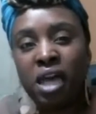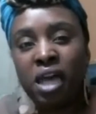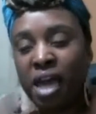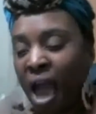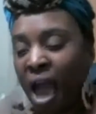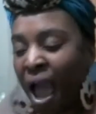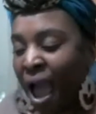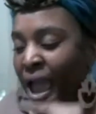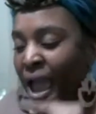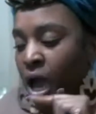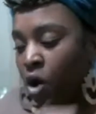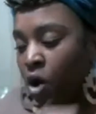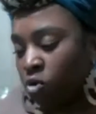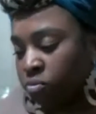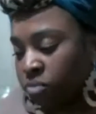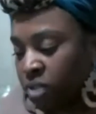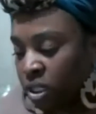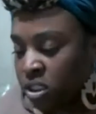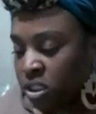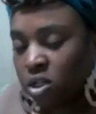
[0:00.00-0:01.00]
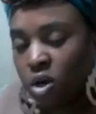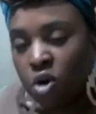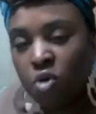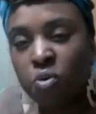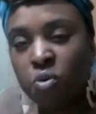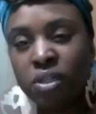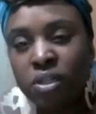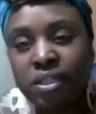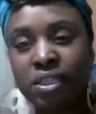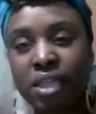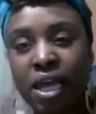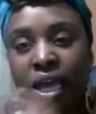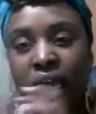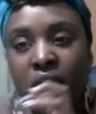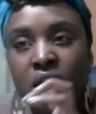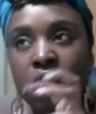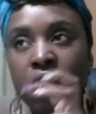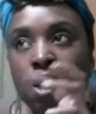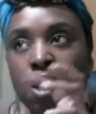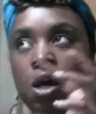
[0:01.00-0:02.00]
like I hope this don't work. Like
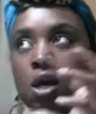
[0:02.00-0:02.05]
they,